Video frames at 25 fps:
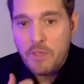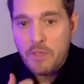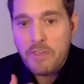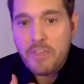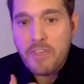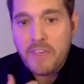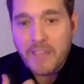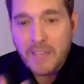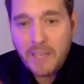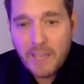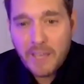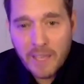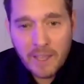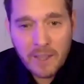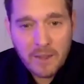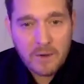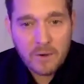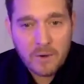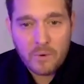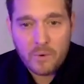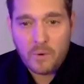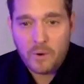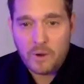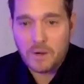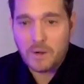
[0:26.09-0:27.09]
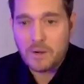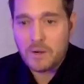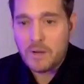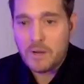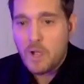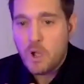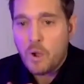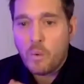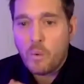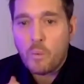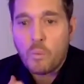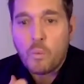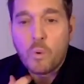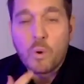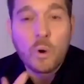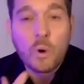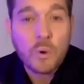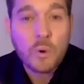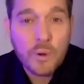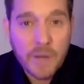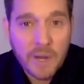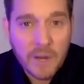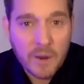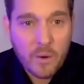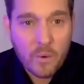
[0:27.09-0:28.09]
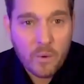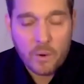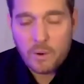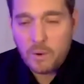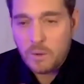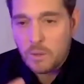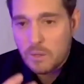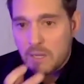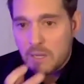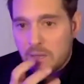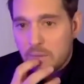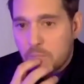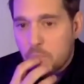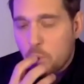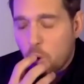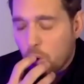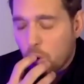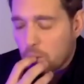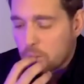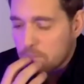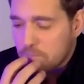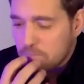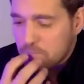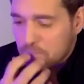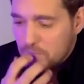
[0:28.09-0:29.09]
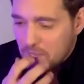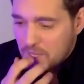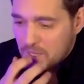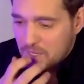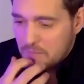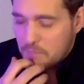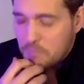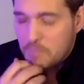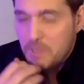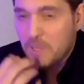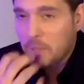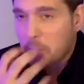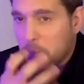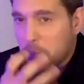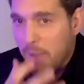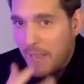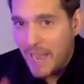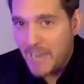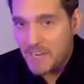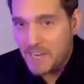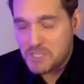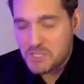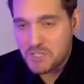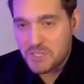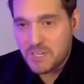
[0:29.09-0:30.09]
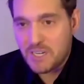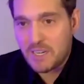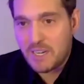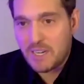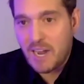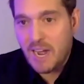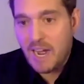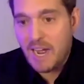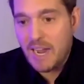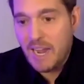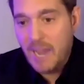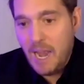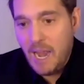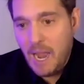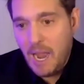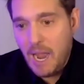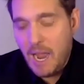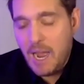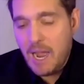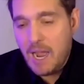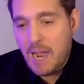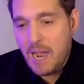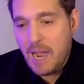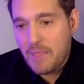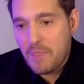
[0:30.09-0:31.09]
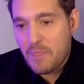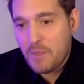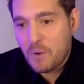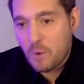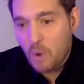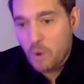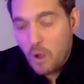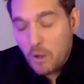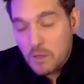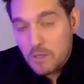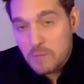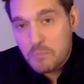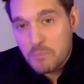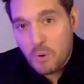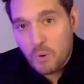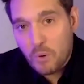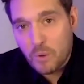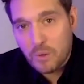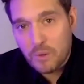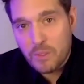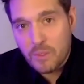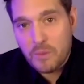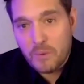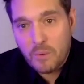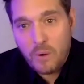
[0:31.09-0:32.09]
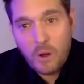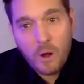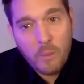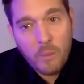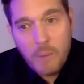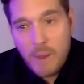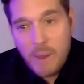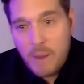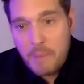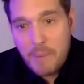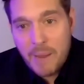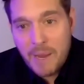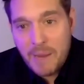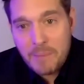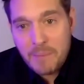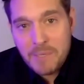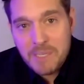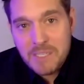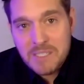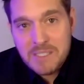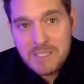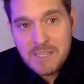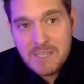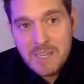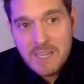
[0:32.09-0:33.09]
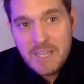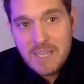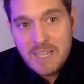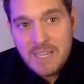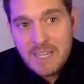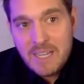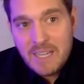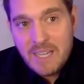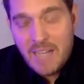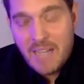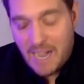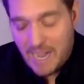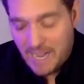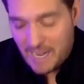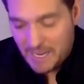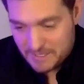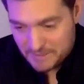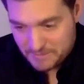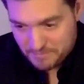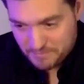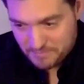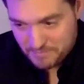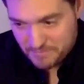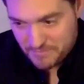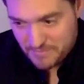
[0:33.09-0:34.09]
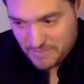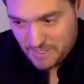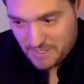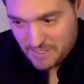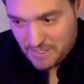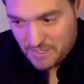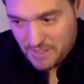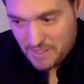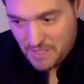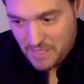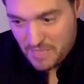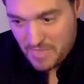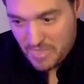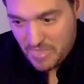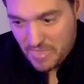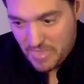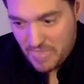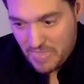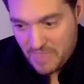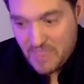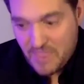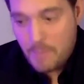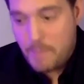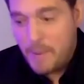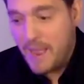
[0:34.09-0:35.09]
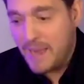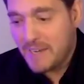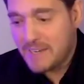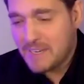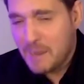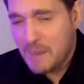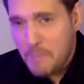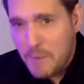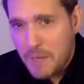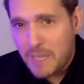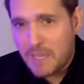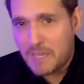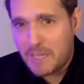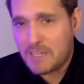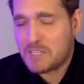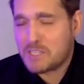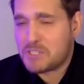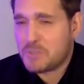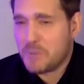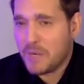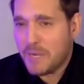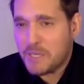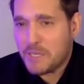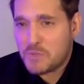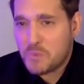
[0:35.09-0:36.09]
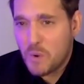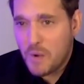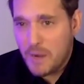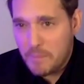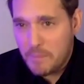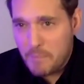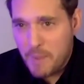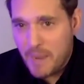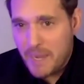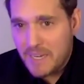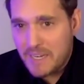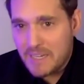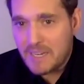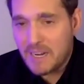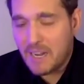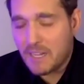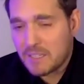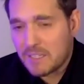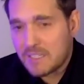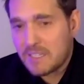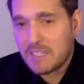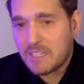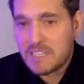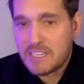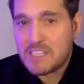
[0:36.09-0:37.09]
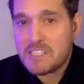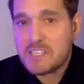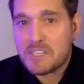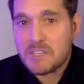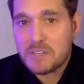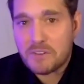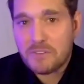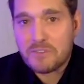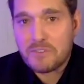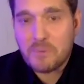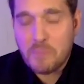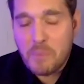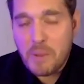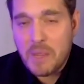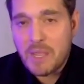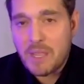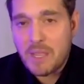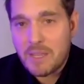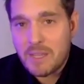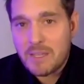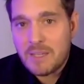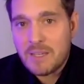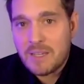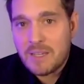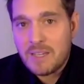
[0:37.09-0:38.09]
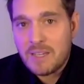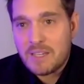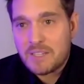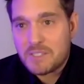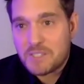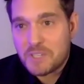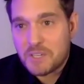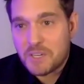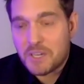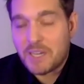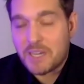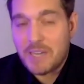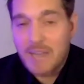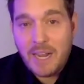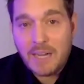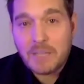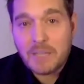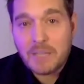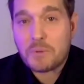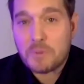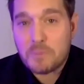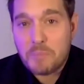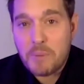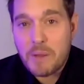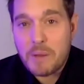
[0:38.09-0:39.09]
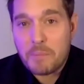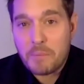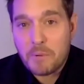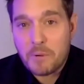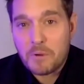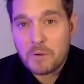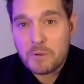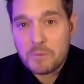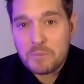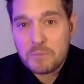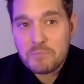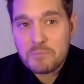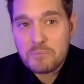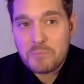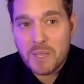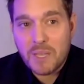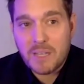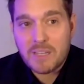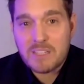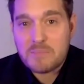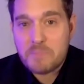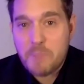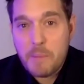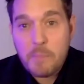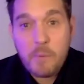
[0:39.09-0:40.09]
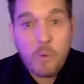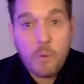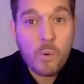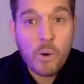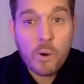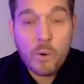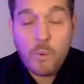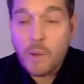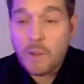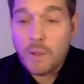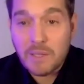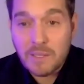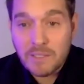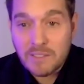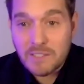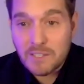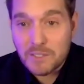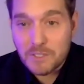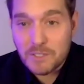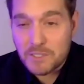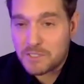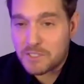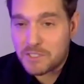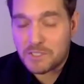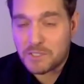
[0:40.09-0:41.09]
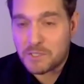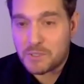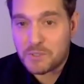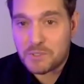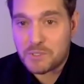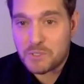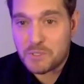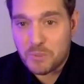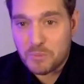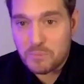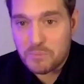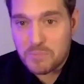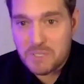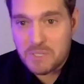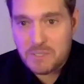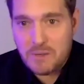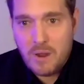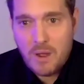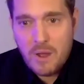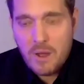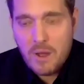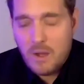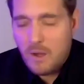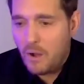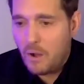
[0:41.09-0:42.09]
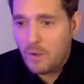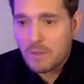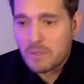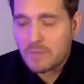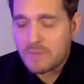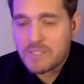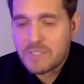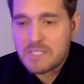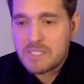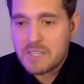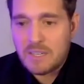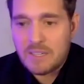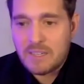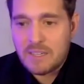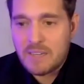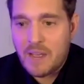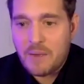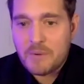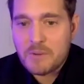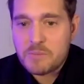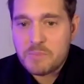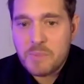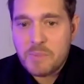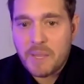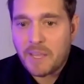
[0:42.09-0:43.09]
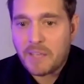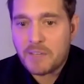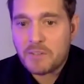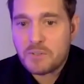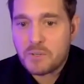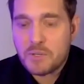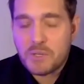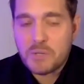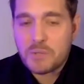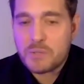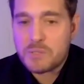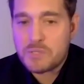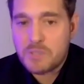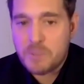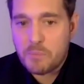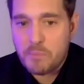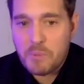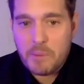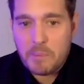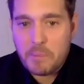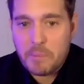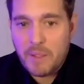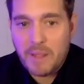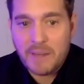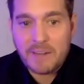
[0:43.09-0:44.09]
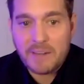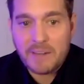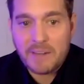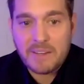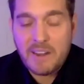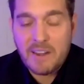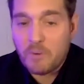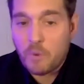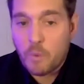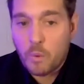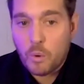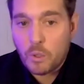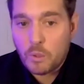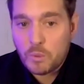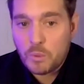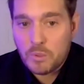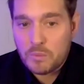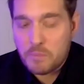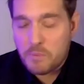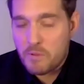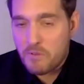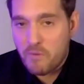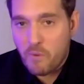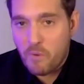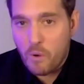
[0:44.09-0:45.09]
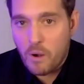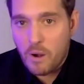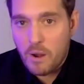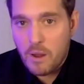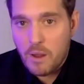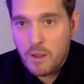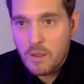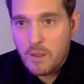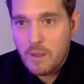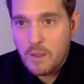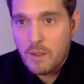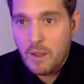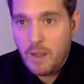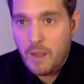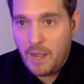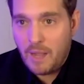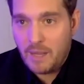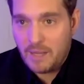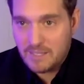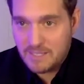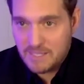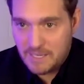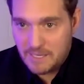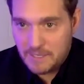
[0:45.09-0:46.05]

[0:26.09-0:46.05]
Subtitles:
thinking or worrying or being passionate. They're all important. They're all my babies. The pandemic, in a strange way, made it a little easier for me to connect with people, because people were willing to do Zooms. And all of a sudden, I was being introduced to people I'd never worked with before. And,